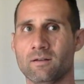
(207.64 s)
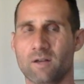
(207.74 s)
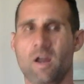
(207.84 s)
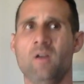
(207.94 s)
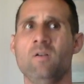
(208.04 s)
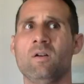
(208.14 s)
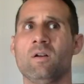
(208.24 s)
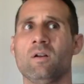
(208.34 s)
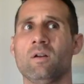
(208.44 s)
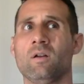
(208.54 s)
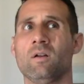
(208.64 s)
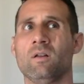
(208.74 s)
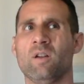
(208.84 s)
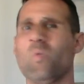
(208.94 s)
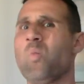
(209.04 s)
You know?
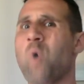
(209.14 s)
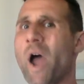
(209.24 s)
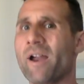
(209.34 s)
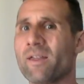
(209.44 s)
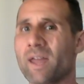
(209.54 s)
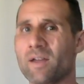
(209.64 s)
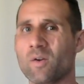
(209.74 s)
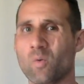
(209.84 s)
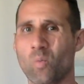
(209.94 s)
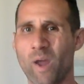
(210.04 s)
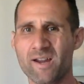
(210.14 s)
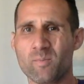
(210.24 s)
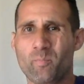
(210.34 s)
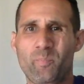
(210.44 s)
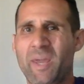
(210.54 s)
Like, why are they. Why are
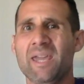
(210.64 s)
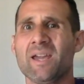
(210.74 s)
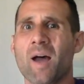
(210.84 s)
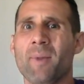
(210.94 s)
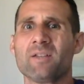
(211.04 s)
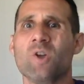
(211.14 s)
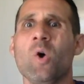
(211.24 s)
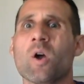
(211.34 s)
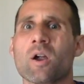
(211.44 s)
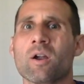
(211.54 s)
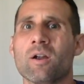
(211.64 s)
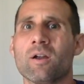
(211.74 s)
you peeing on my door?